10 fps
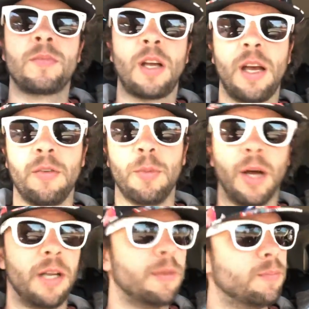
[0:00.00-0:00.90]
Hey
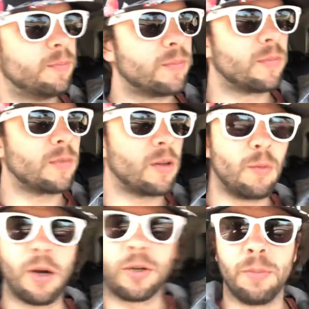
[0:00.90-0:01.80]
everybody,
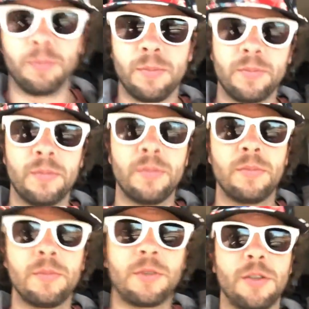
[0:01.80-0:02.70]
welcome
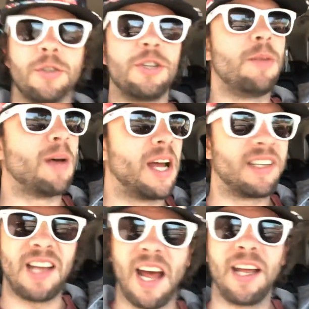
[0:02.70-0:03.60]
to the GBag
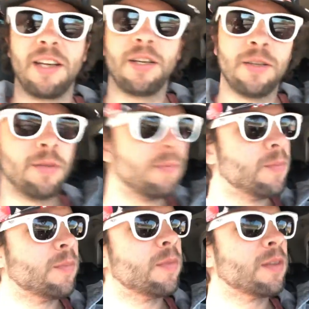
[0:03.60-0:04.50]
tank.
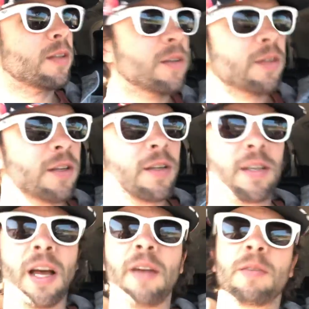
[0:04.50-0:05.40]

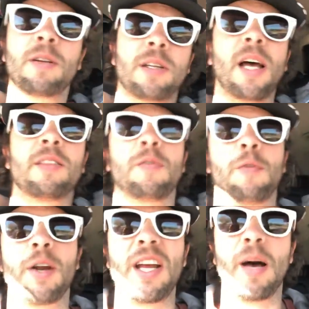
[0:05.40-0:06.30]
Got the
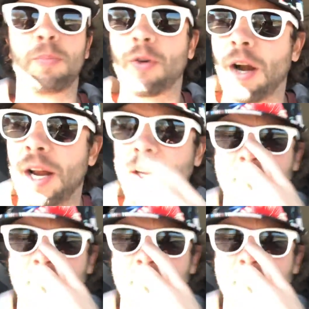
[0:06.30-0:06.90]
free upgrade.